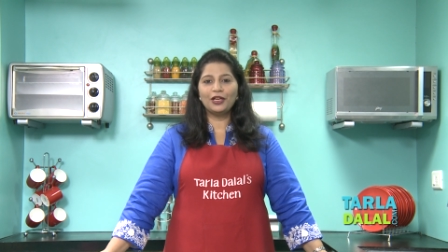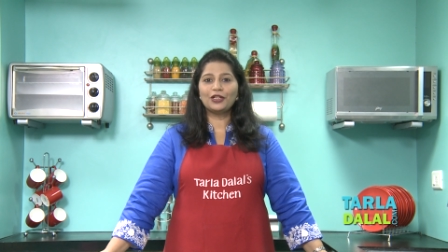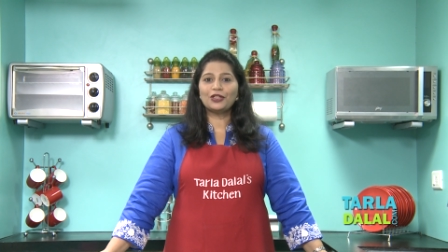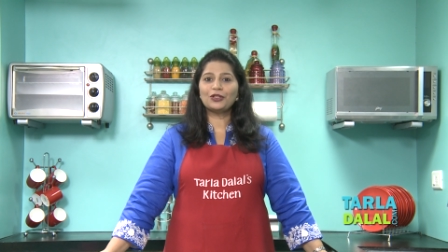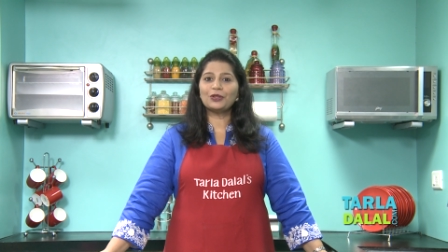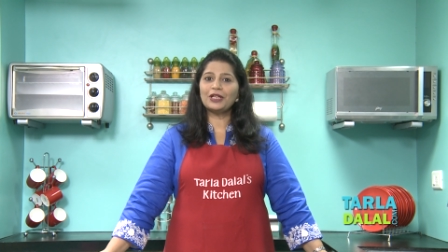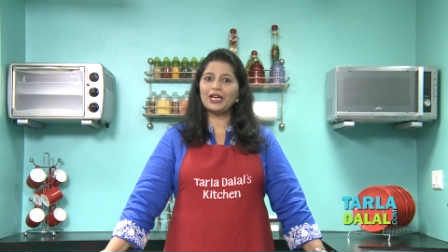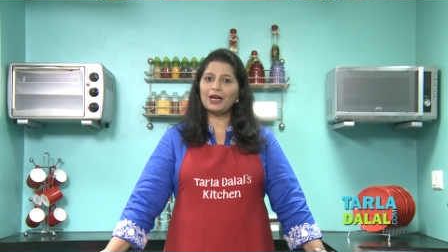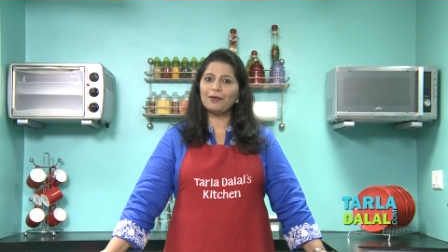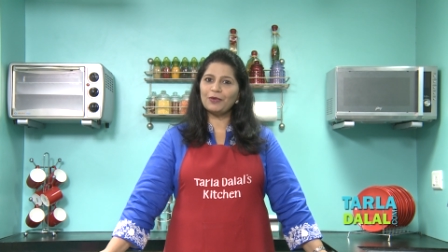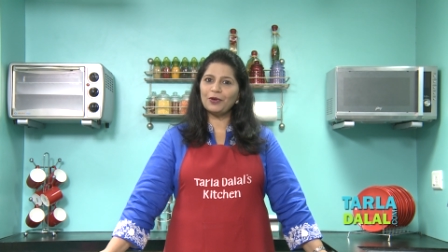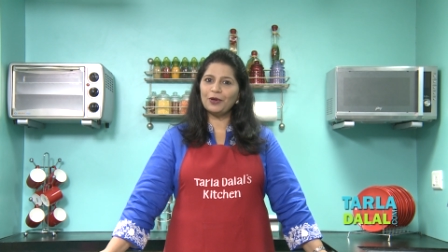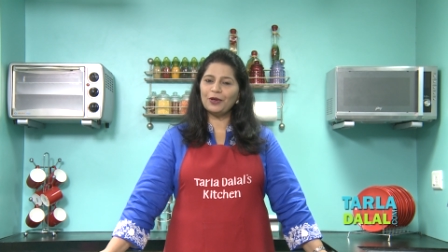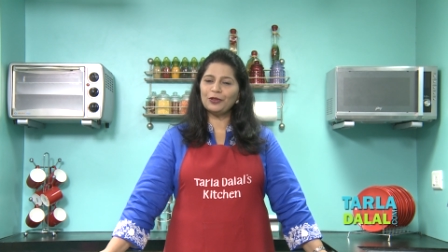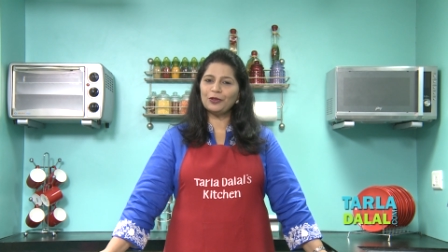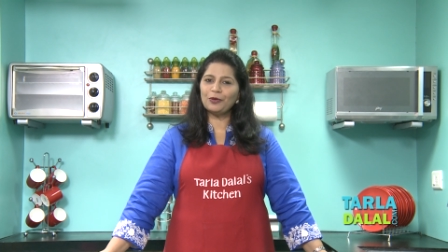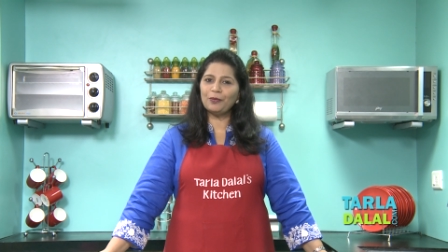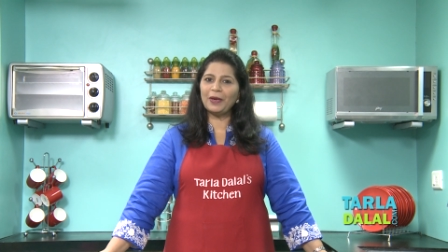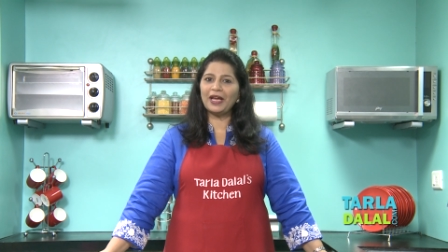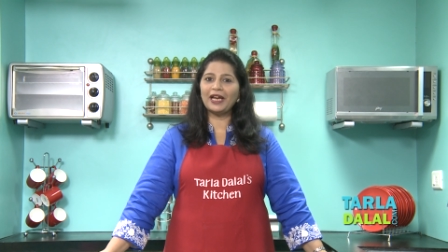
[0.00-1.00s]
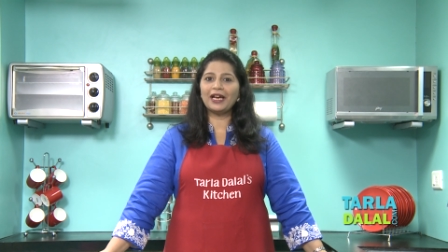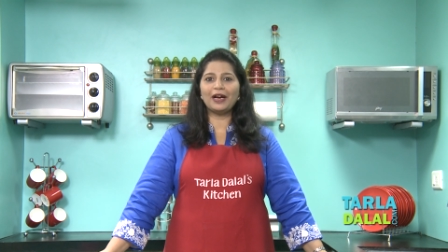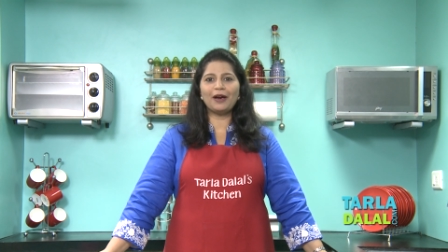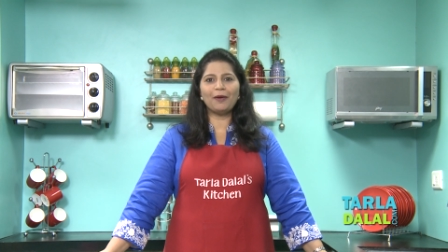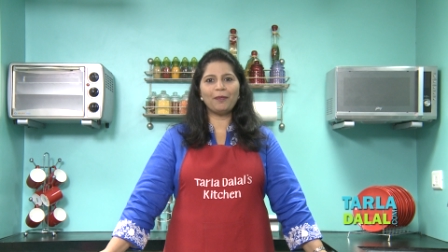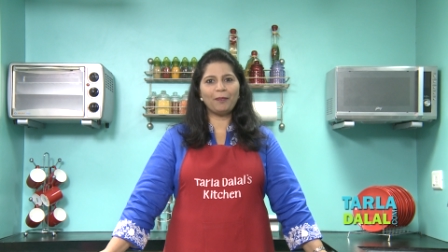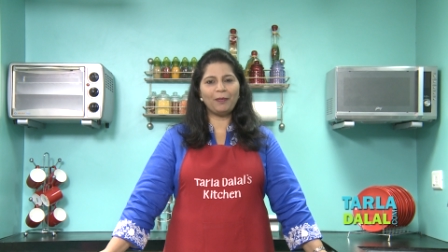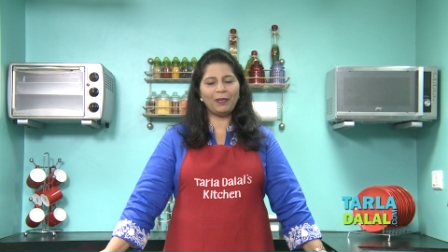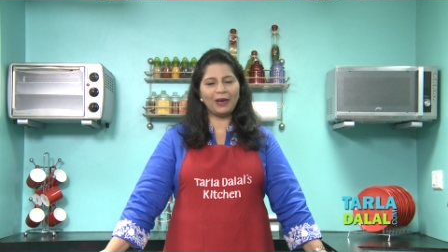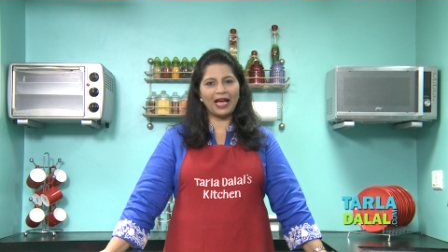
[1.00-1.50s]
Today I am going to make a
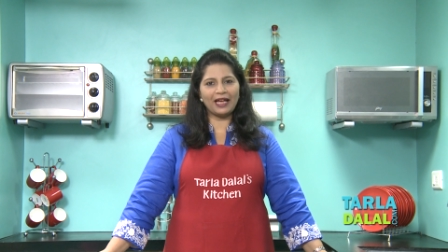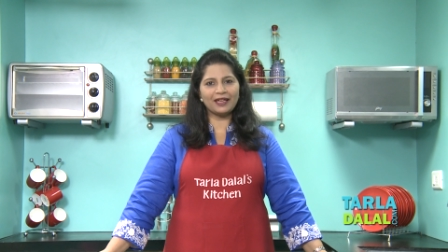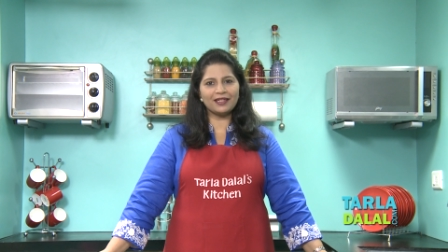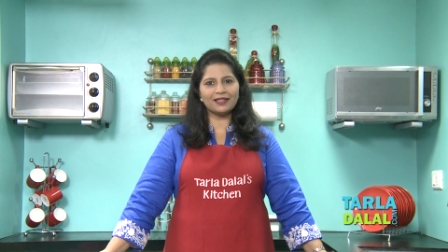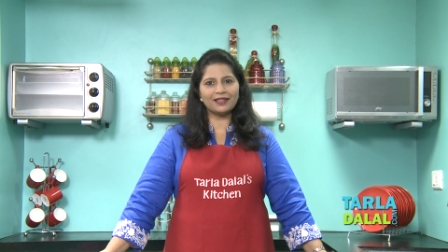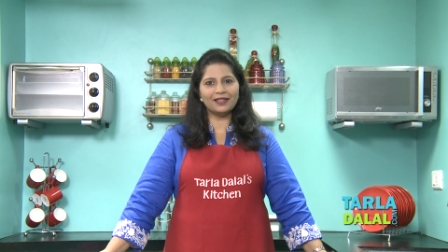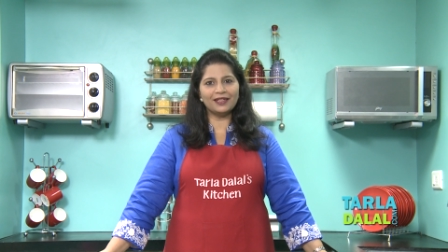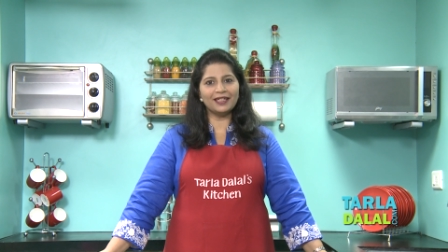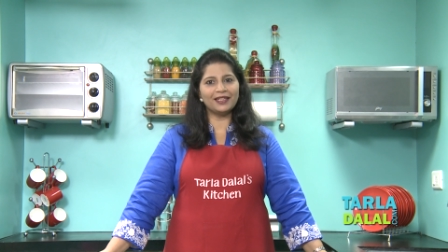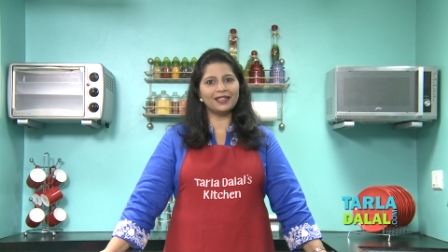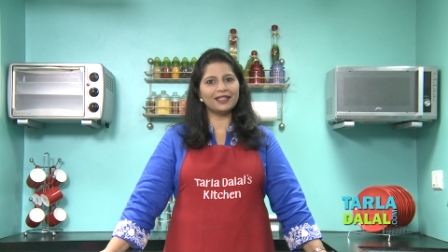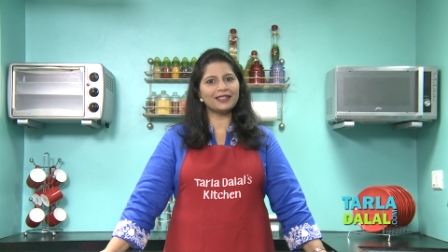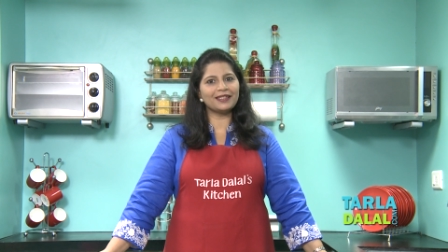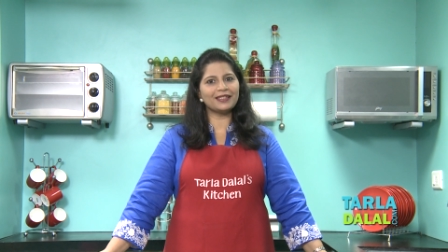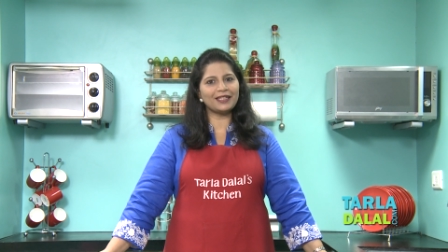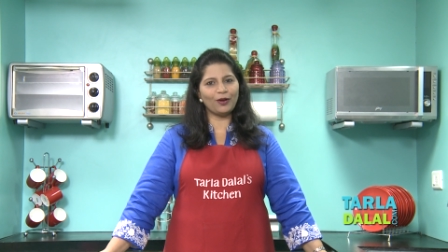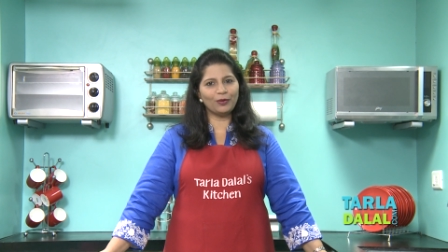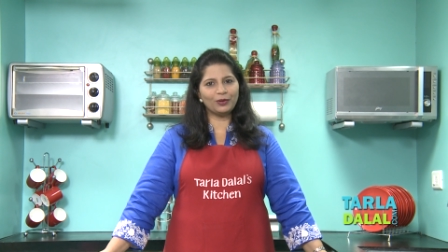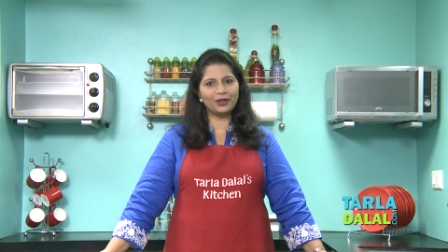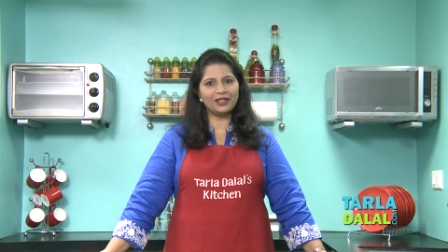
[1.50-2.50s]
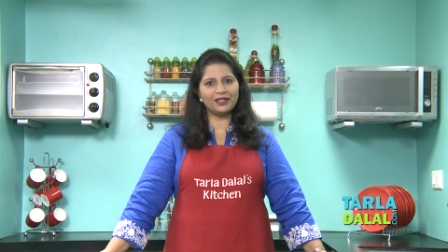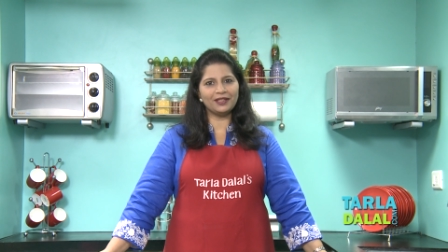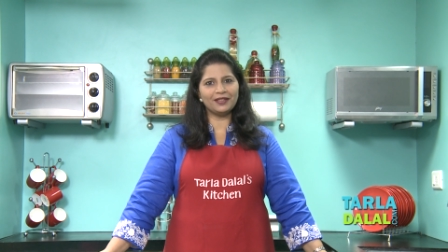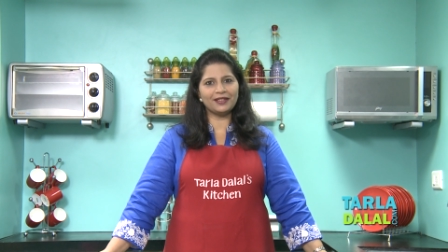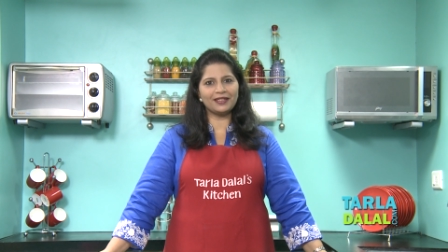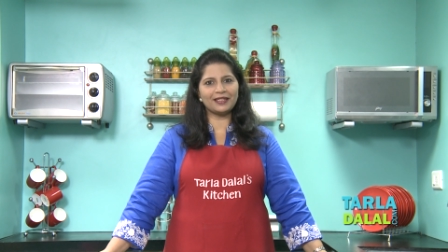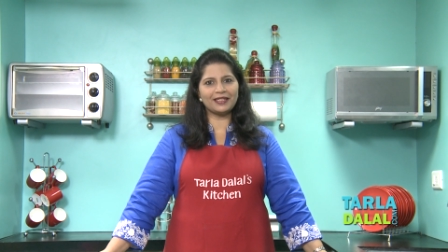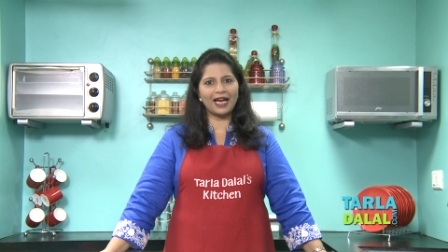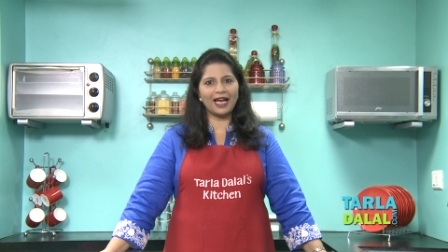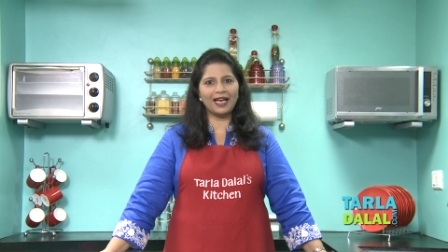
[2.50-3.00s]
platter in a South Indian
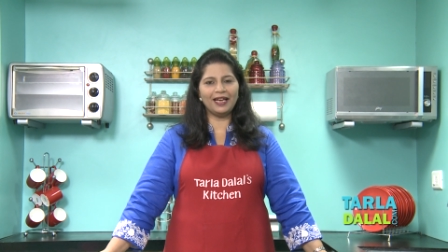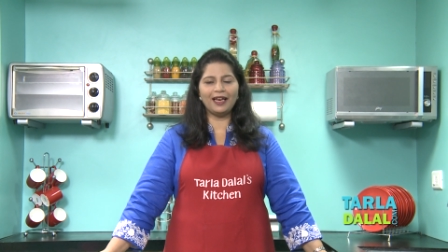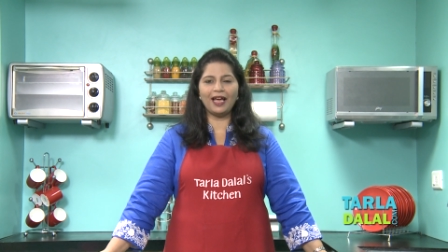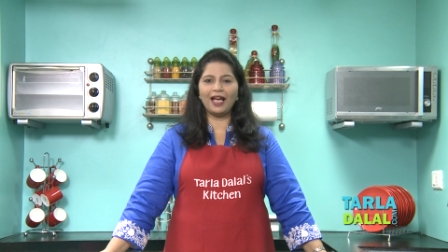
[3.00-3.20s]
style